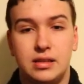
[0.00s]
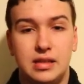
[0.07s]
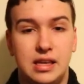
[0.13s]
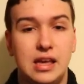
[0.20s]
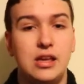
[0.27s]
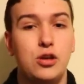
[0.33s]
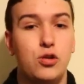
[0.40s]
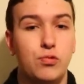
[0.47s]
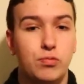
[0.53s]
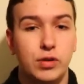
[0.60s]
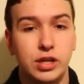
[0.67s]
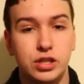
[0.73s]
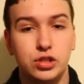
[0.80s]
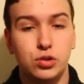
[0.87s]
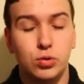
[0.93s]
get you
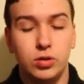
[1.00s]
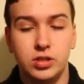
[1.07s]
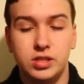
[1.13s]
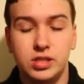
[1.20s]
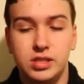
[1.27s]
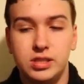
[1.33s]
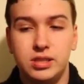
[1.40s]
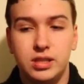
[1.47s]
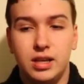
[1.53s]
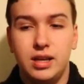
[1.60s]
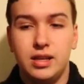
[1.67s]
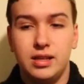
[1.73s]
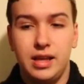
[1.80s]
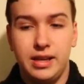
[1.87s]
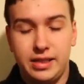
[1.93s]
resources,
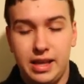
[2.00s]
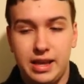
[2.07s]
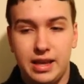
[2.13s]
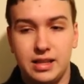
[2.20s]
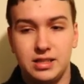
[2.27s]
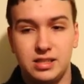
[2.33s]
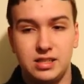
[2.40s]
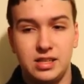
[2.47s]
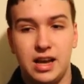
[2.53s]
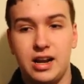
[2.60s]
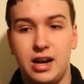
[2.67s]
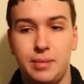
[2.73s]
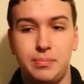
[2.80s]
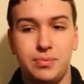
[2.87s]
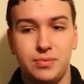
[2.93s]
like they can set
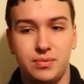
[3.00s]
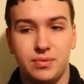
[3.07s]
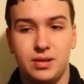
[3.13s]
up.